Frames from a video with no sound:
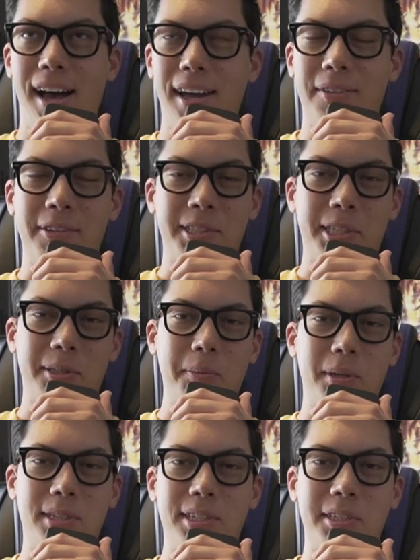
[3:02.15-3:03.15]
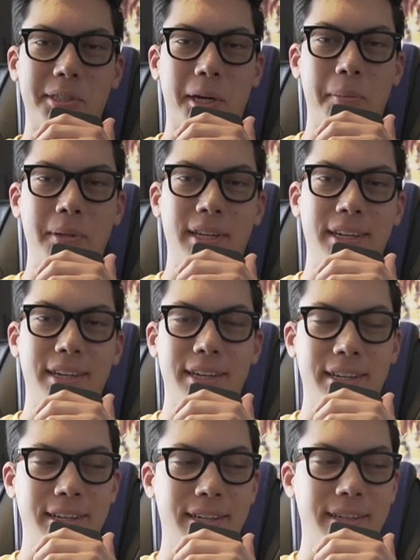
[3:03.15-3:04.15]
I don't want to say too much. It's a comedy.
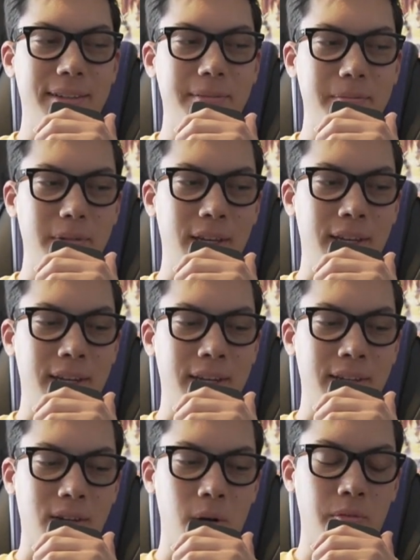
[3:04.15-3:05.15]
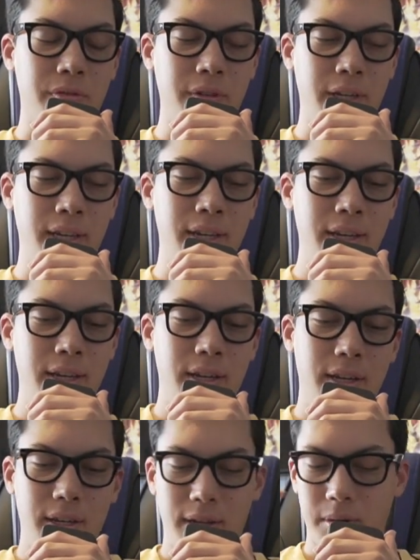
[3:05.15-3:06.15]
And hopefully
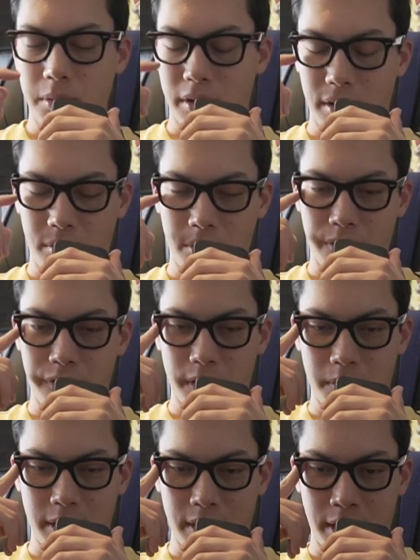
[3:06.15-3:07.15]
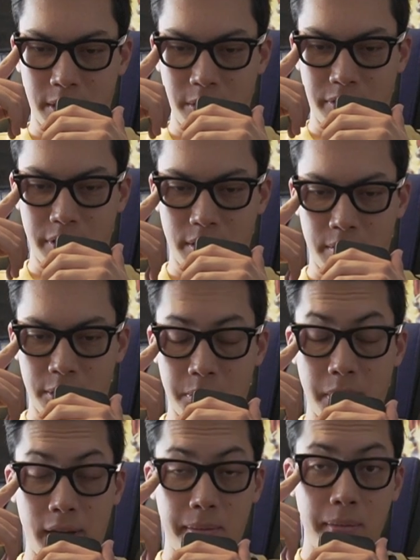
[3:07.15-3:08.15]
we will film it like we filmed
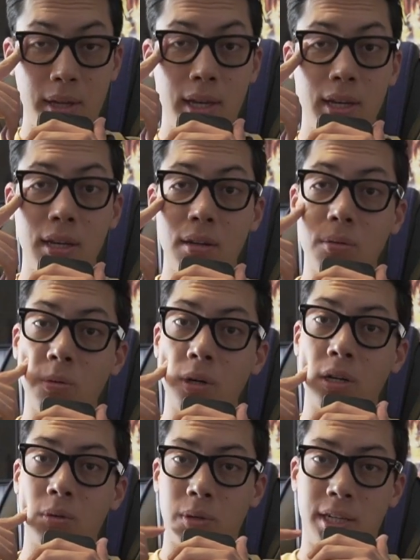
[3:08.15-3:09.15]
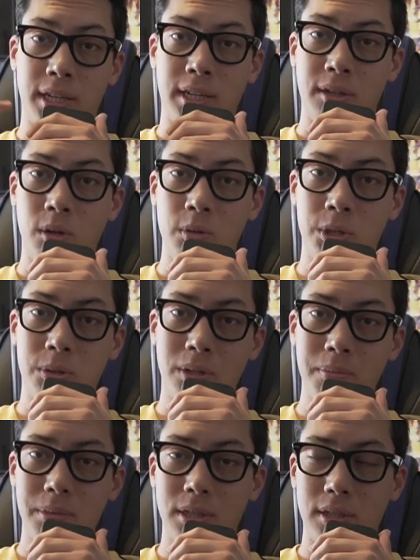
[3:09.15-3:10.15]
Batman, where we had no
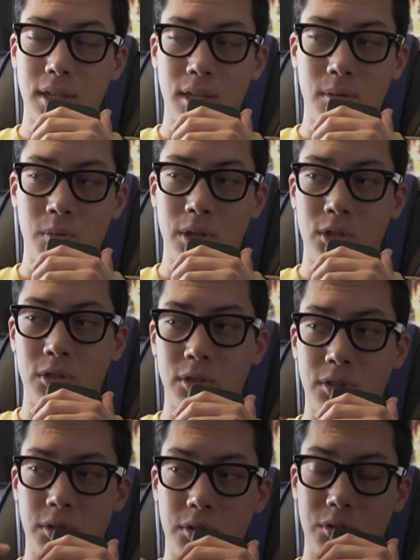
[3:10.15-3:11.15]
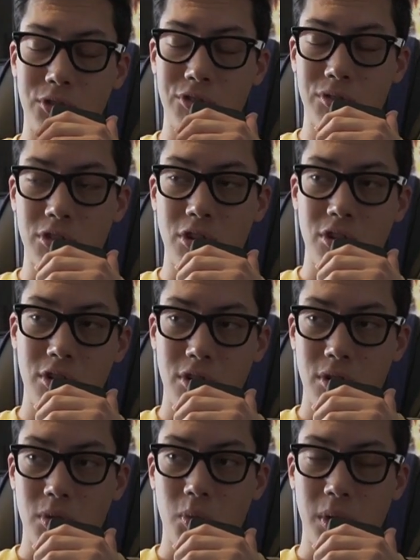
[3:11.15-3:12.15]
script and we just
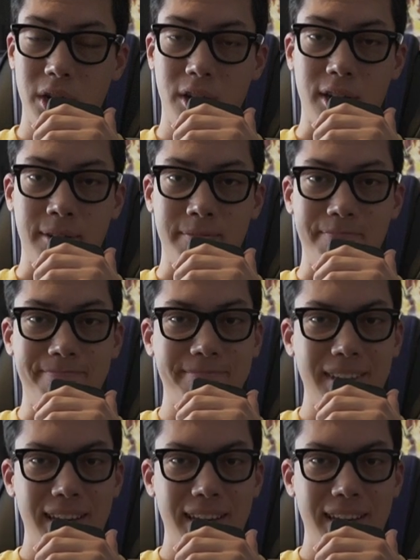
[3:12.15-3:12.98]
went on.